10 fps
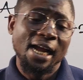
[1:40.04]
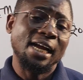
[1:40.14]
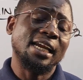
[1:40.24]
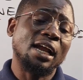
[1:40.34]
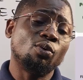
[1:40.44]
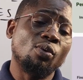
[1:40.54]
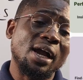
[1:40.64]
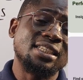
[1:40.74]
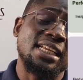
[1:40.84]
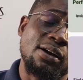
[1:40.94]
And
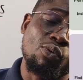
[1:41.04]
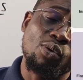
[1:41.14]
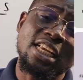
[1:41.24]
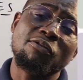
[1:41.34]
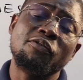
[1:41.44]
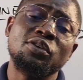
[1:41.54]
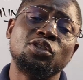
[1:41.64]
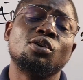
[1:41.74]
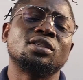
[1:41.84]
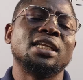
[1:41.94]
likewise, there are wonderful
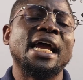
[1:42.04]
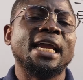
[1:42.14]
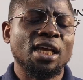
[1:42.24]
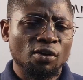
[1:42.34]
features like